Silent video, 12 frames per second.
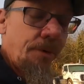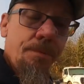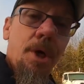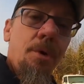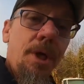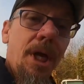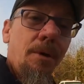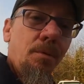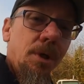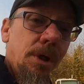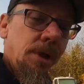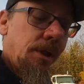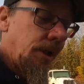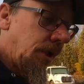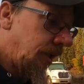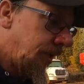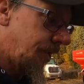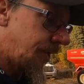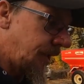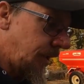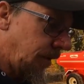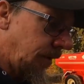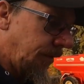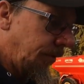We don't know yet. We're
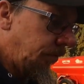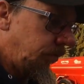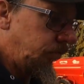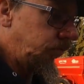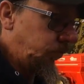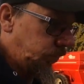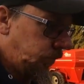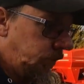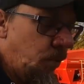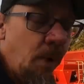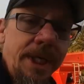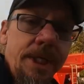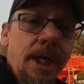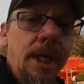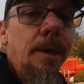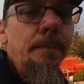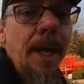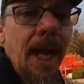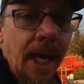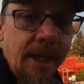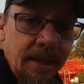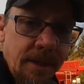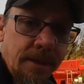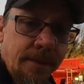still waiting to hear
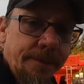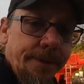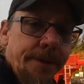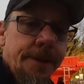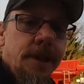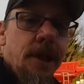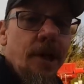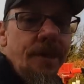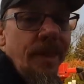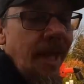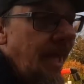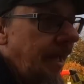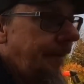back on